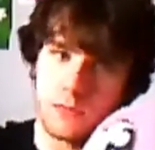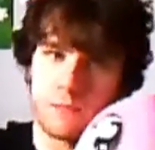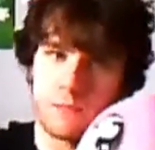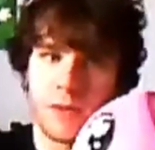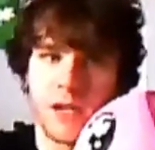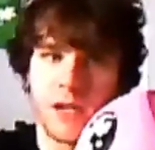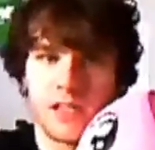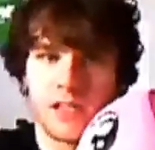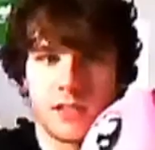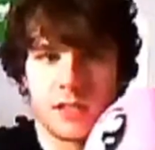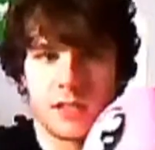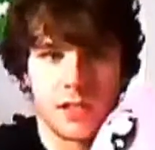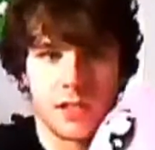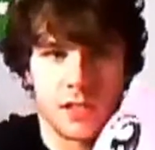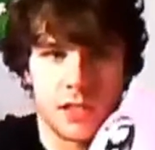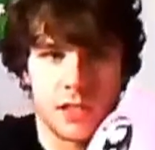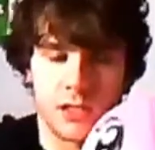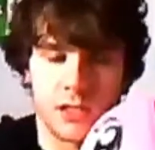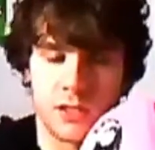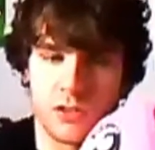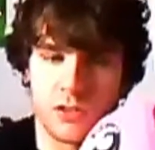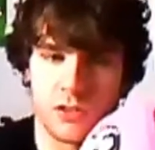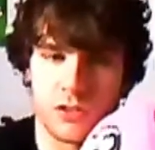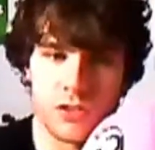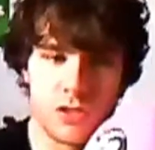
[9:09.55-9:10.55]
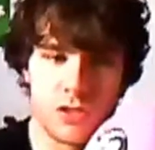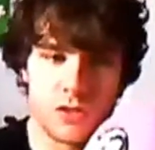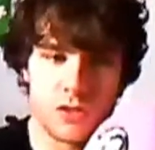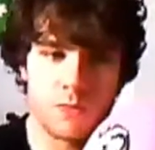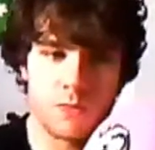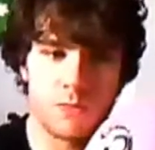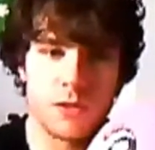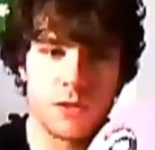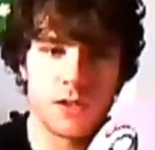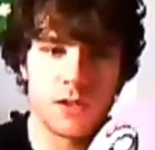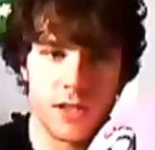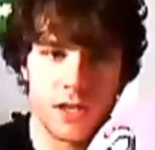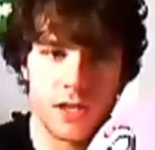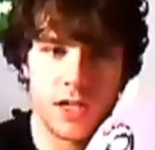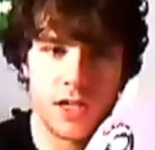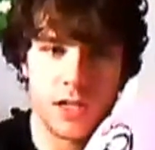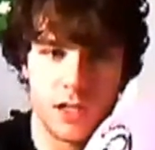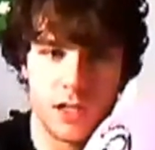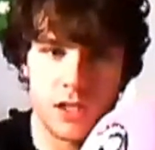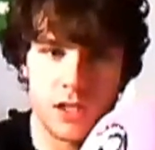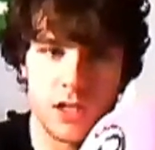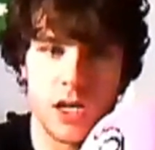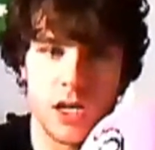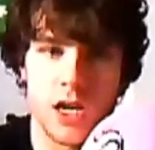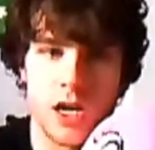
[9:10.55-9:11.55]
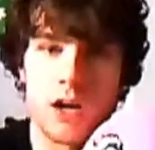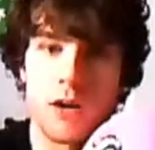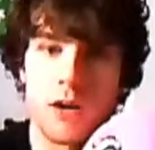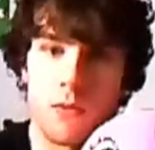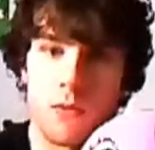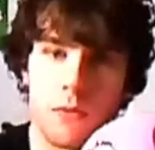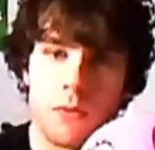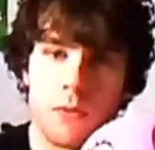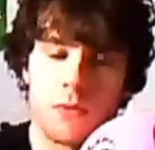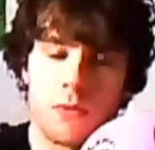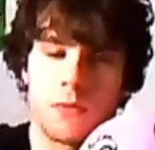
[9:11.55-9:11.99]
basically just somebody that you know.